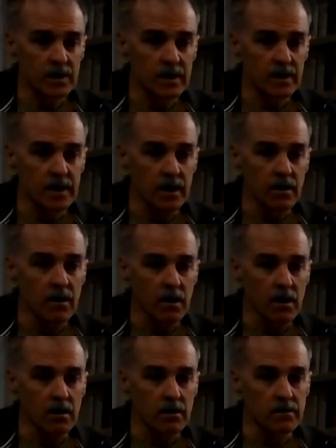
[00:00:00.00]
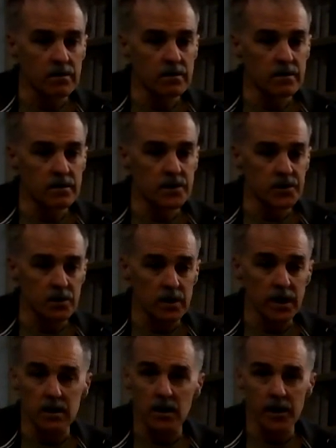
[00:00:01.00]
there are certainly
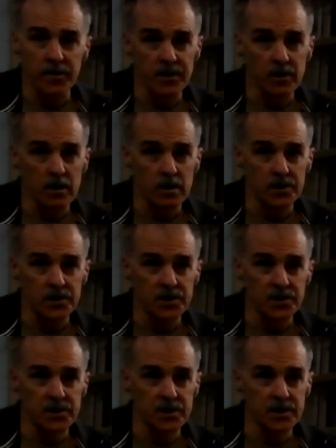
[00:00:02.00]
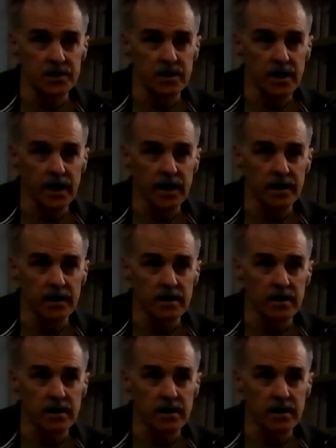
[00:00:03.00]
climatologists that